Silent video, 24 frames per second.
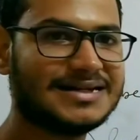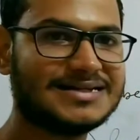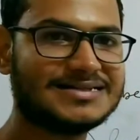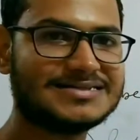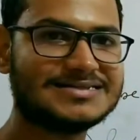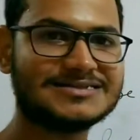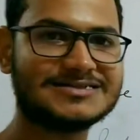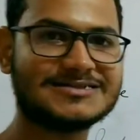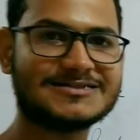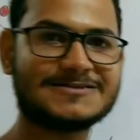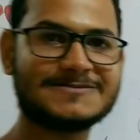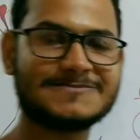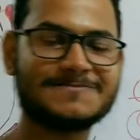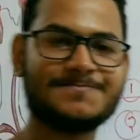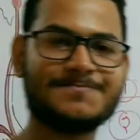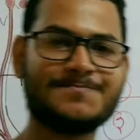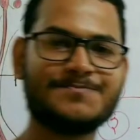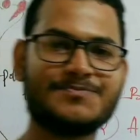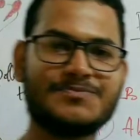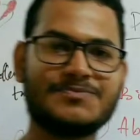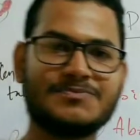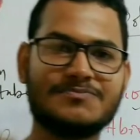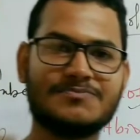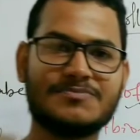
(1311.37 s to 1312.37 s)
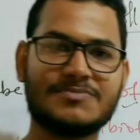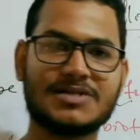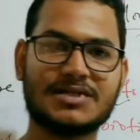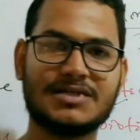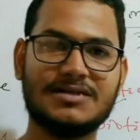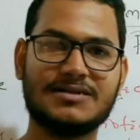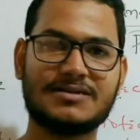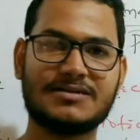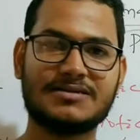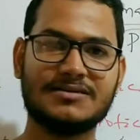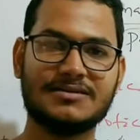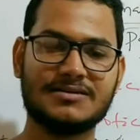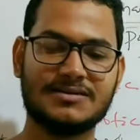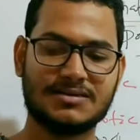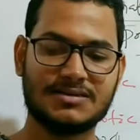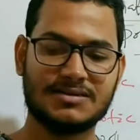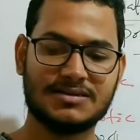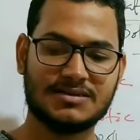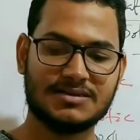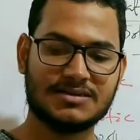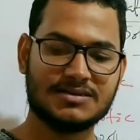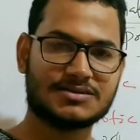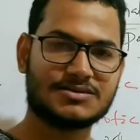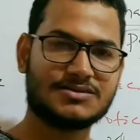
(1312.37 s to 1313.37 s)
agents. Clear?
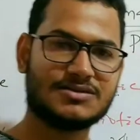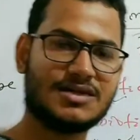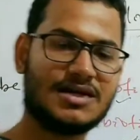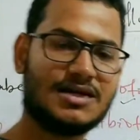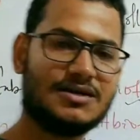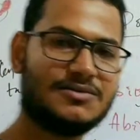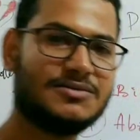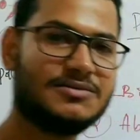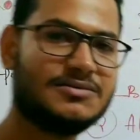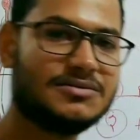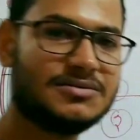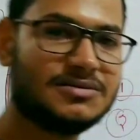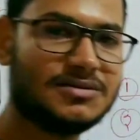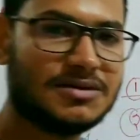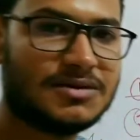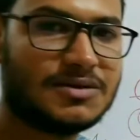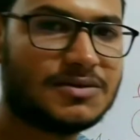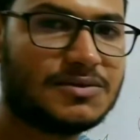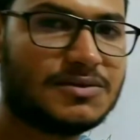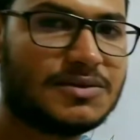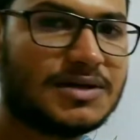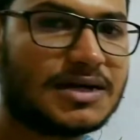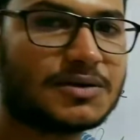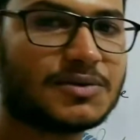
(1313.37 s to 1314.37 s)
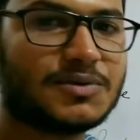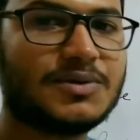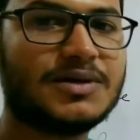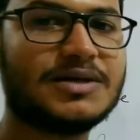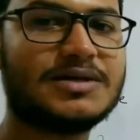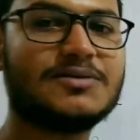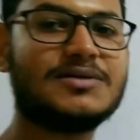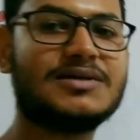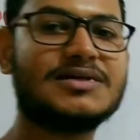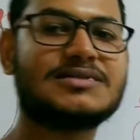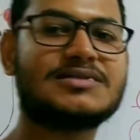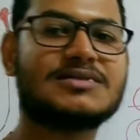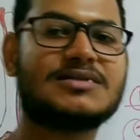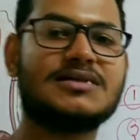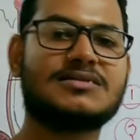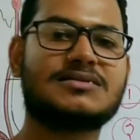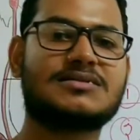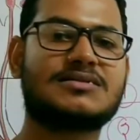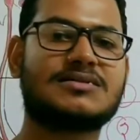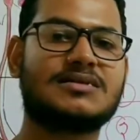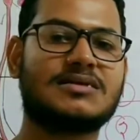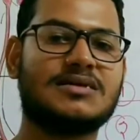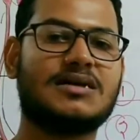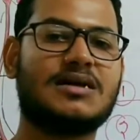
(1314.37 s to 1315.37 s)
So now we are going to
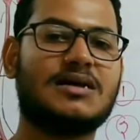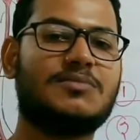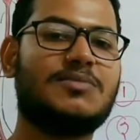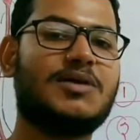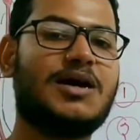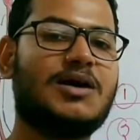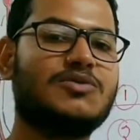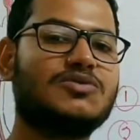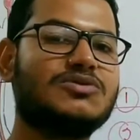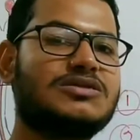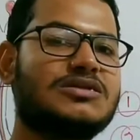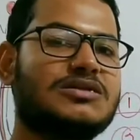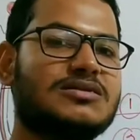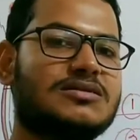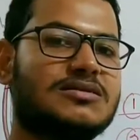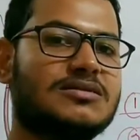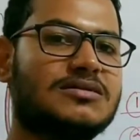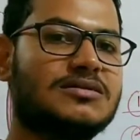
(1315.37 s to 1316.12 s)
discuss about